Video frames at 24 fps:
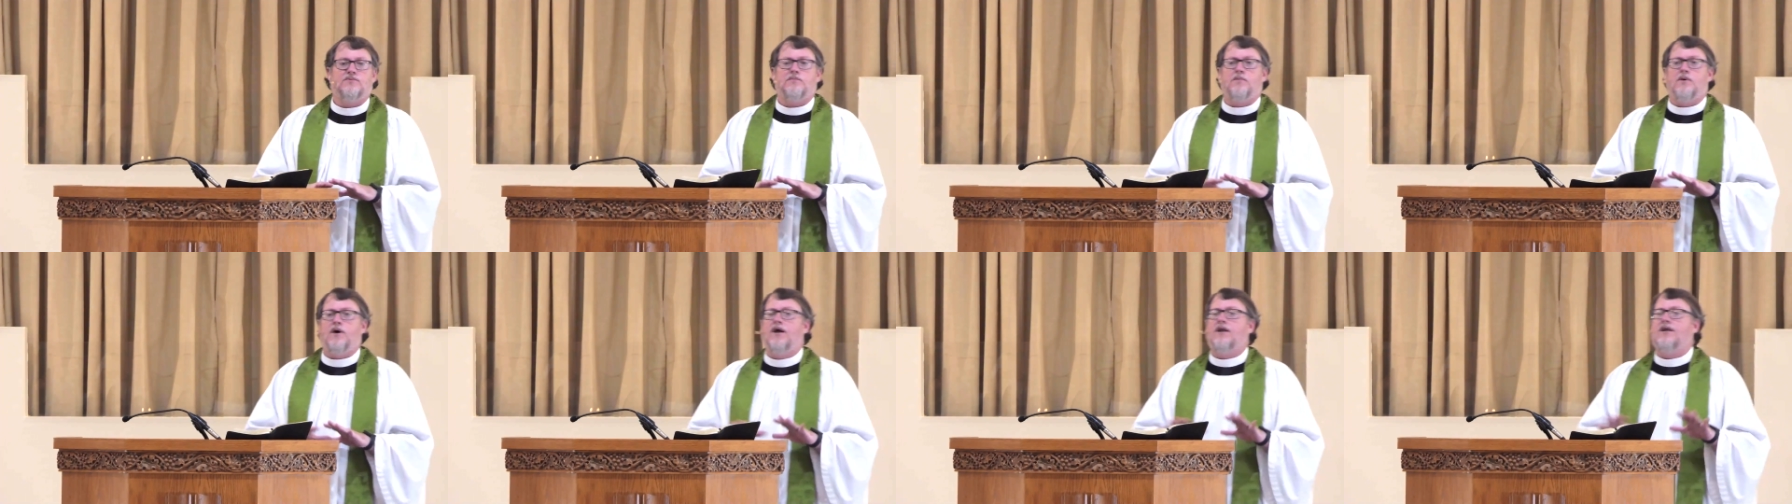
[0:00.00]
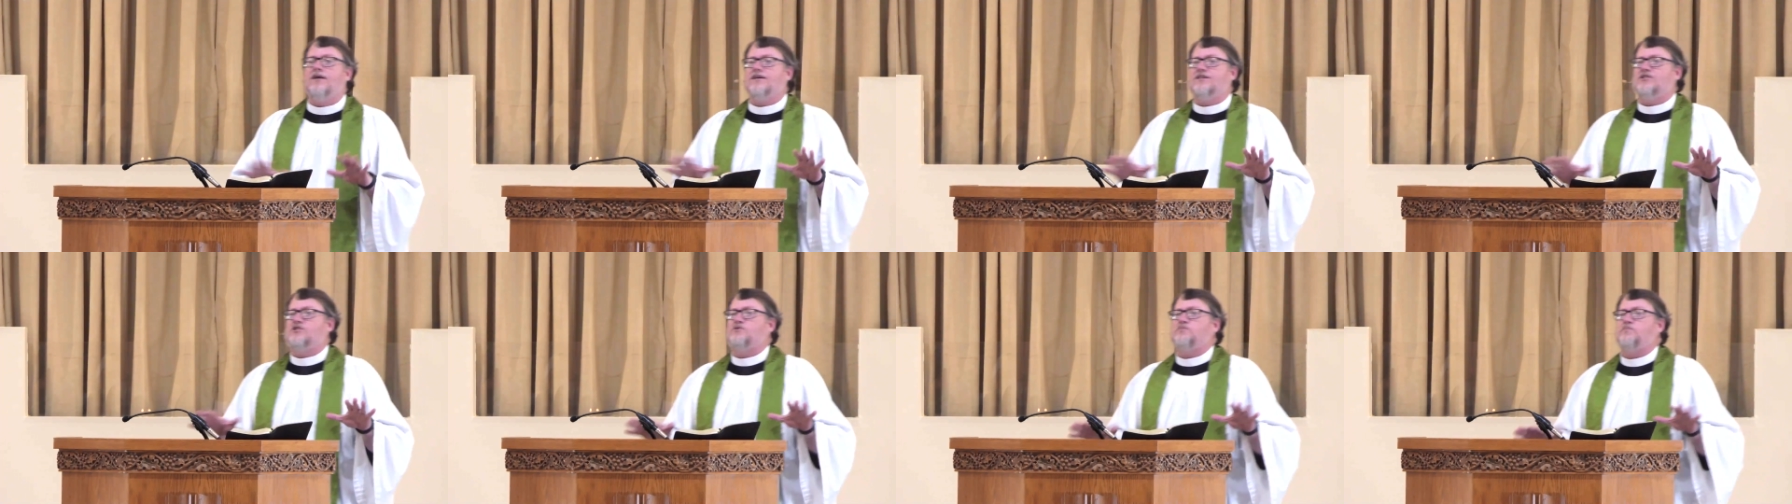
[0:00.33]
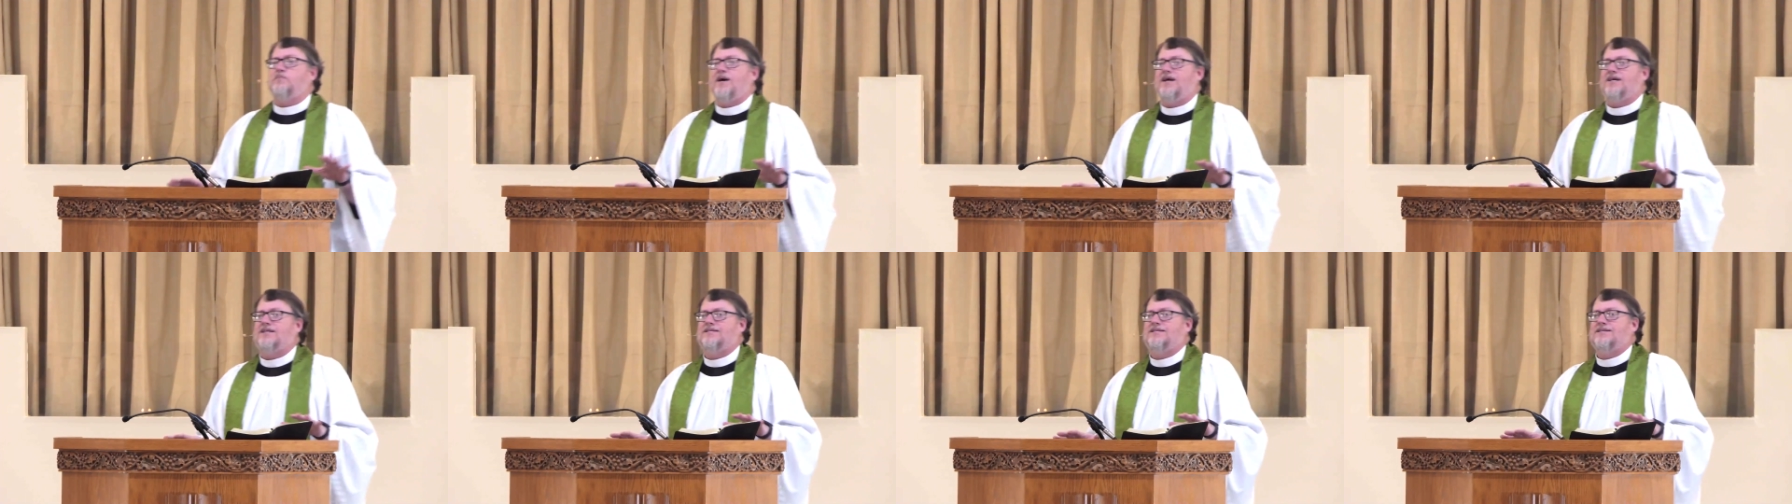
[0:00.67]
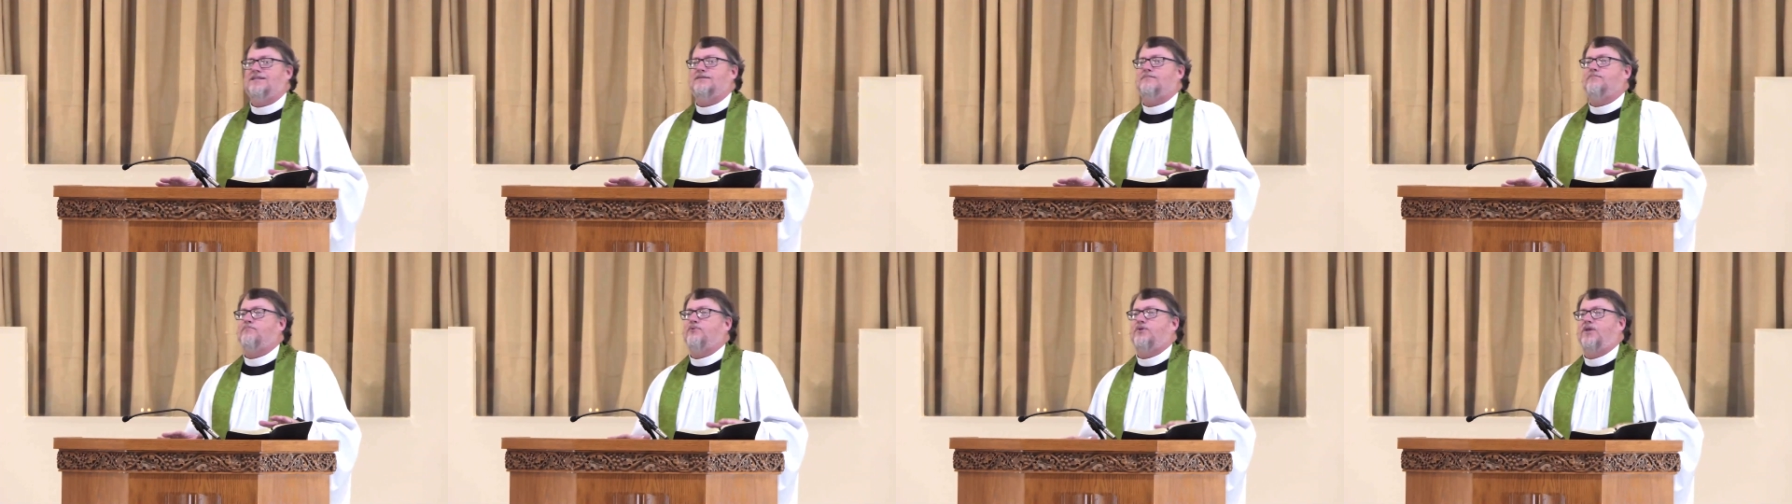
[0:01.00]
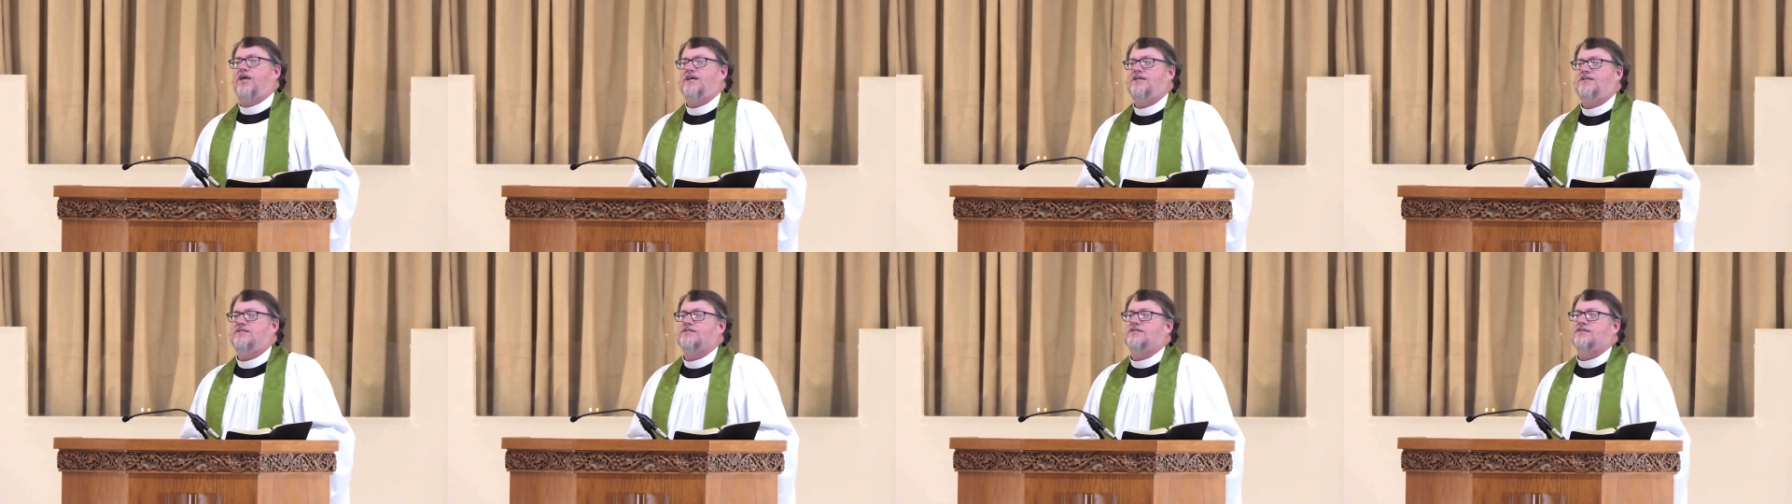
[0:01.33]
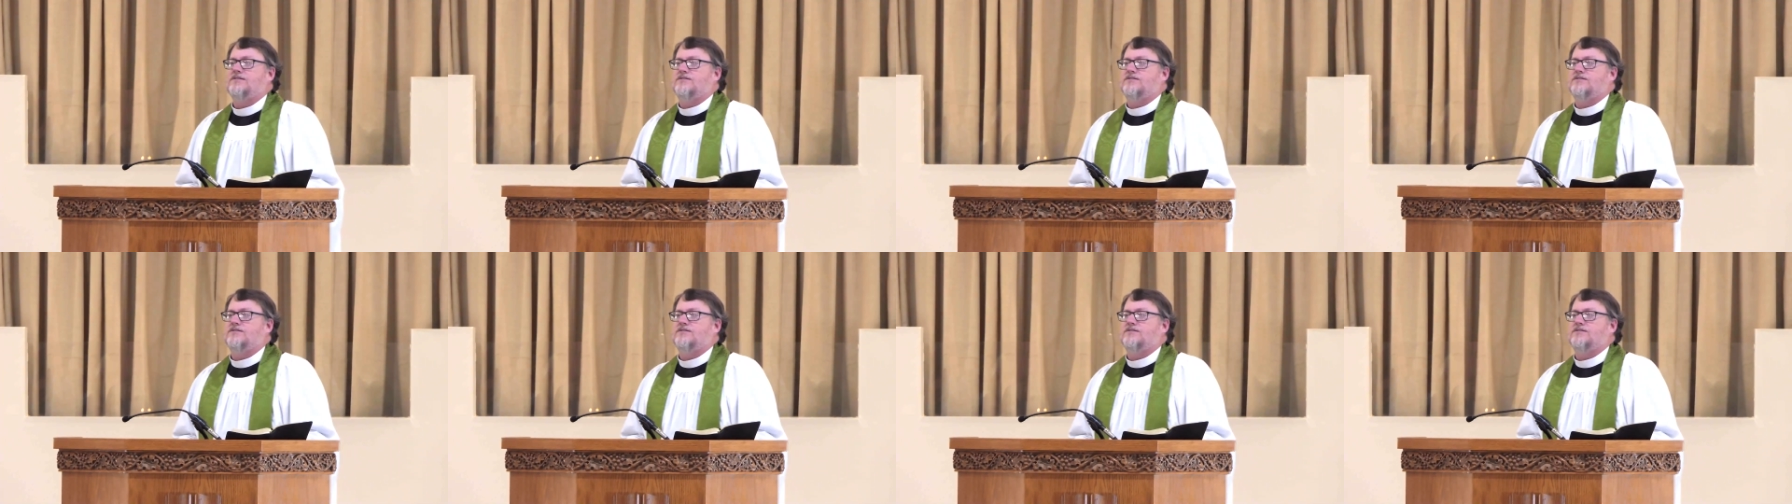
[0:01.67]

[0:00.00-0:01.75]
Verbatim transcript: unexpected places.